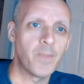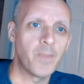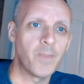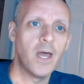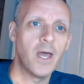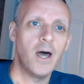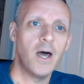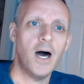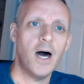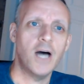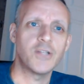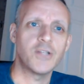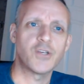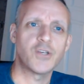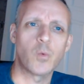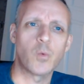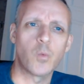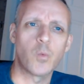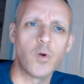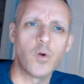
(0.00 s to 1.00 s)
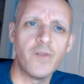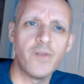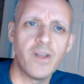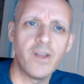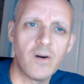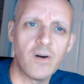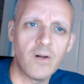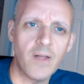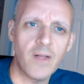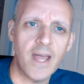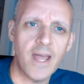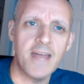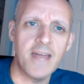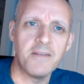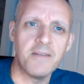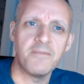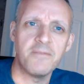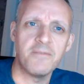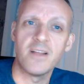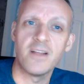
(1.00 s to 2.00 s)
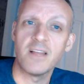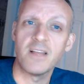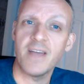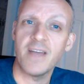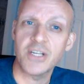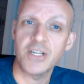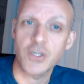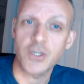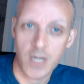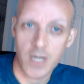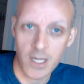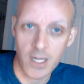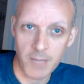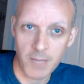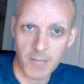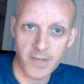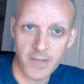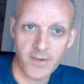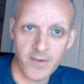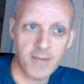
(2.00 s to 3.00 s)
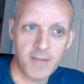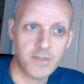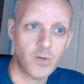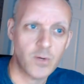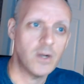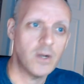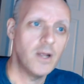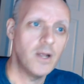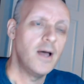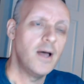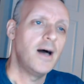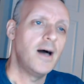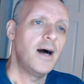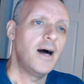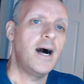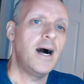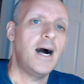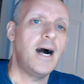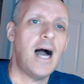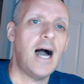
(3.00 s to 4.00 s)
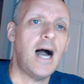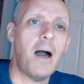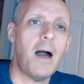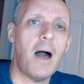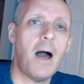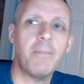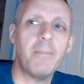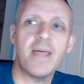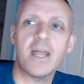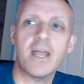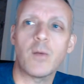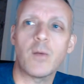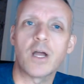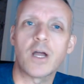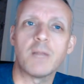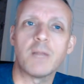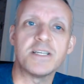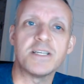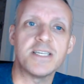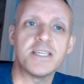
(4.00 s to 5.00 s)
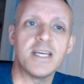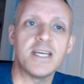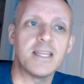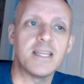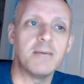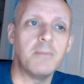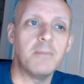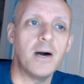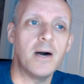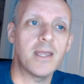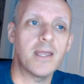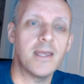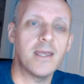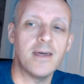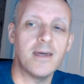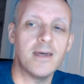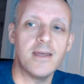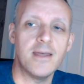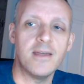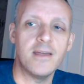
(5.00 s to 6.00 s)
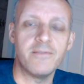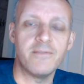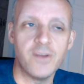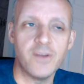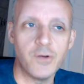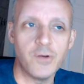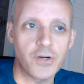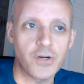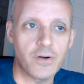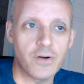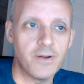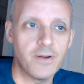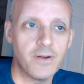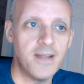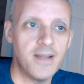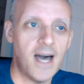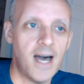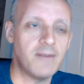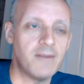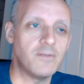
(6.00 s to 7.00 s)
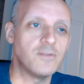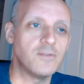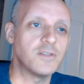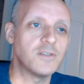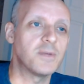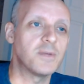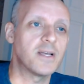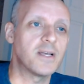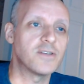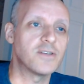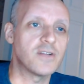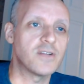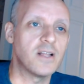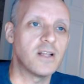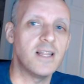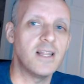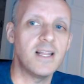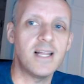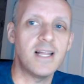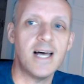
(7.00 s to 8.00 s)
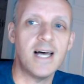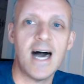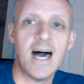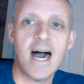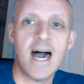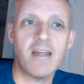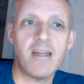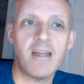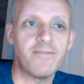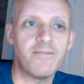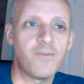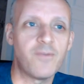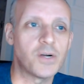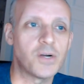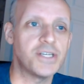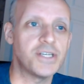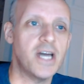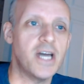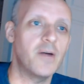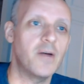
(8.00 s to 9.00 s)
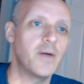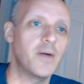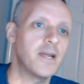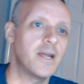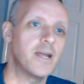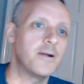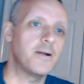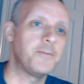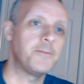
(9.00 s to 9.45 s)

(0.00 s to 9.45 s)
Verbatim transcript: Uh, Toruviel and Filavandrel, I believe their names were. Uh, I, am thinking we're going to be seeing them again in future novels because there's a lot of foreshadowing here.